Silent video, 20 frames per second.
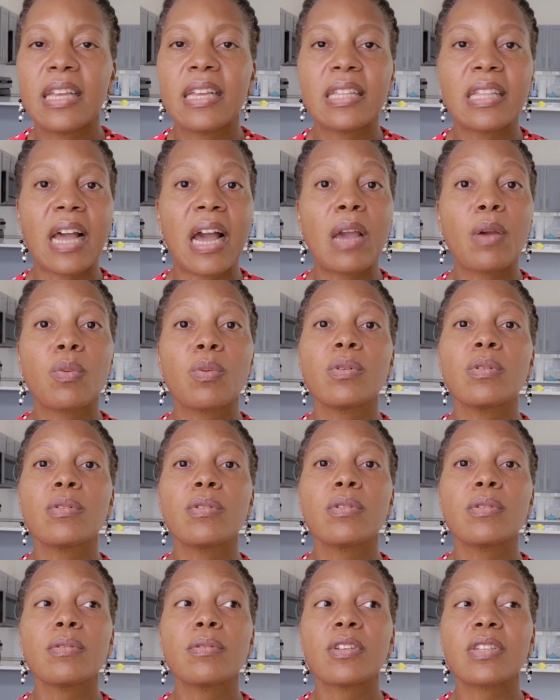Now, I
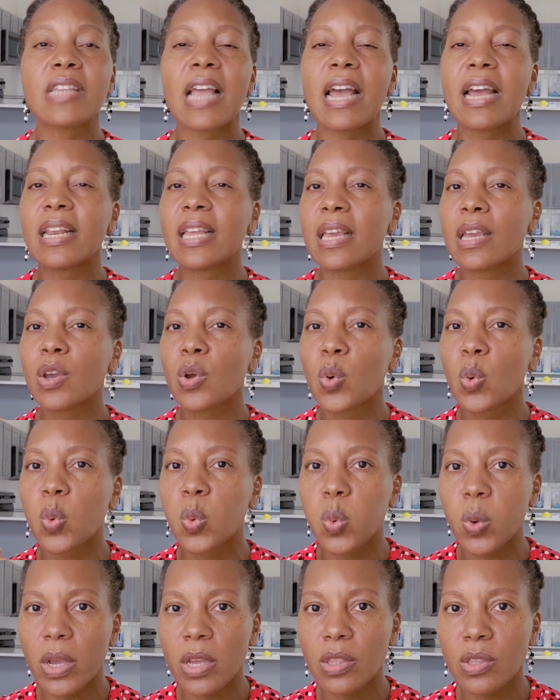will just add a
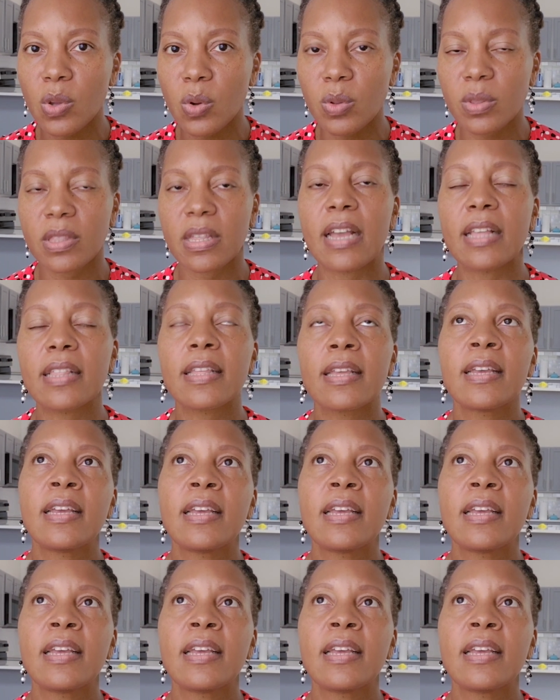quick note that